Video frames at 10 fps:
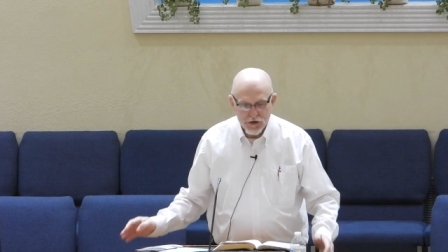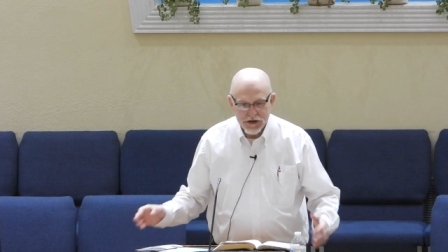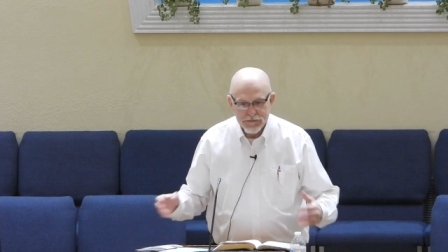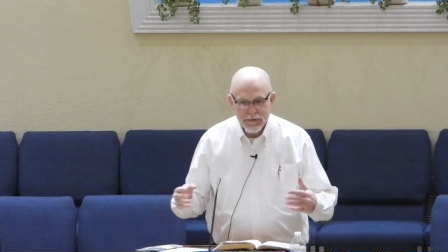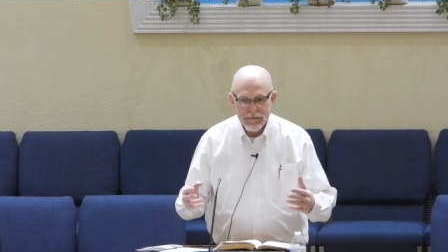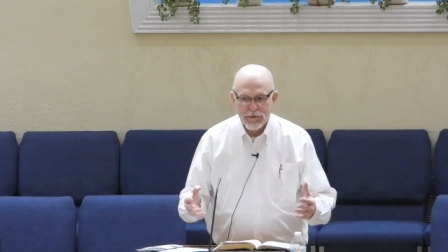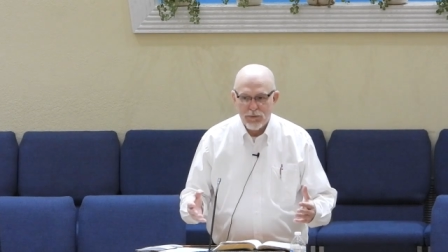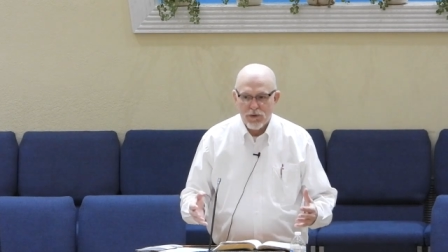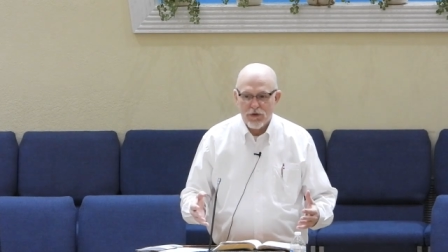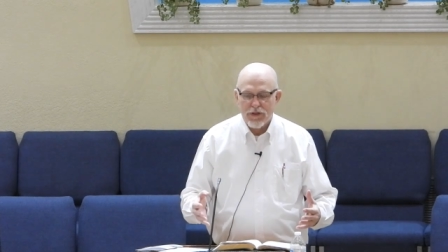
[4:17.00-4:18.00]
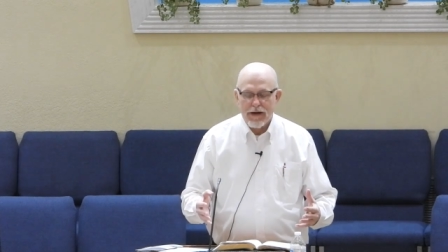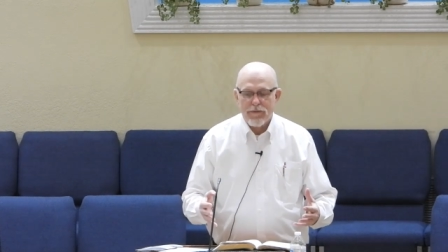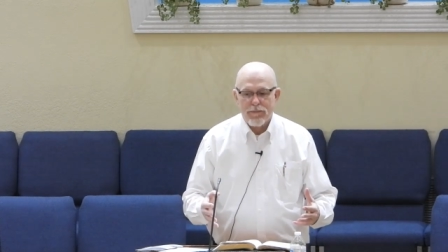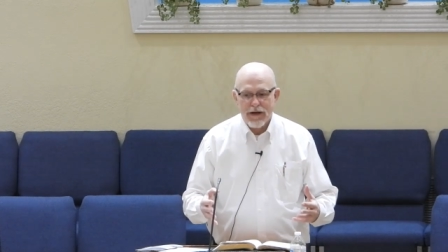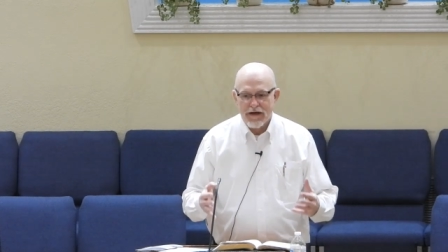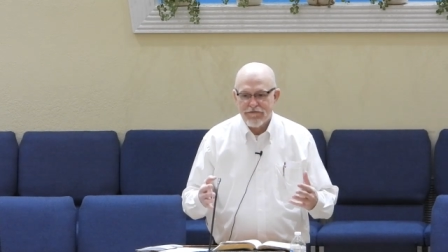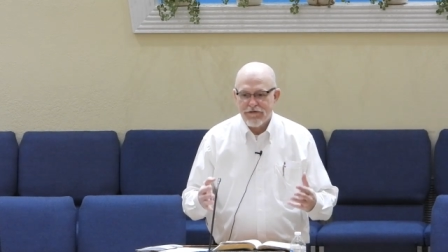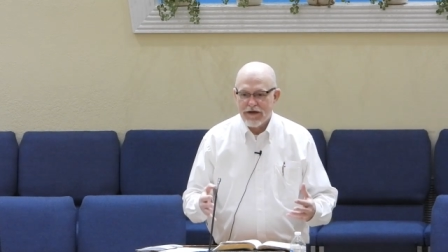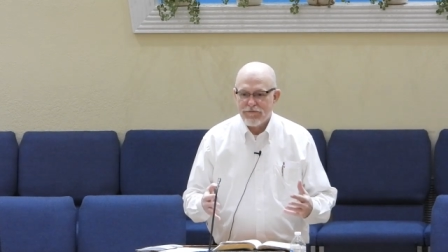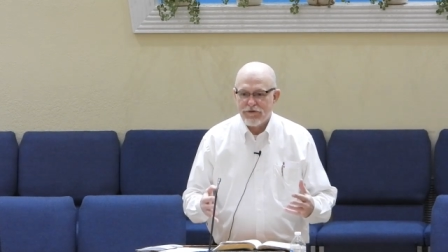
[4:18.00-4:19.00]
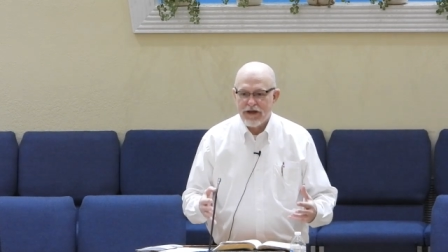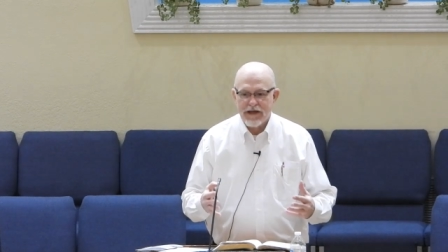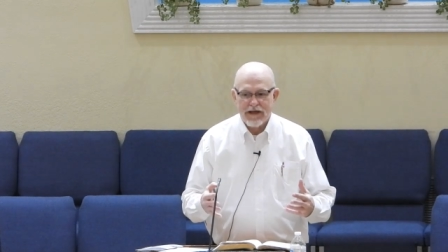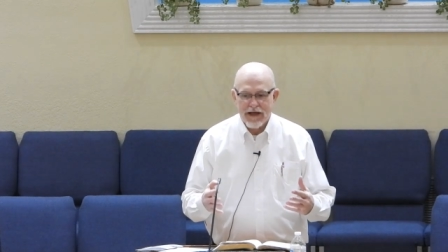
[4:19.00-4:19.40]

all these people were. They were being faithful. They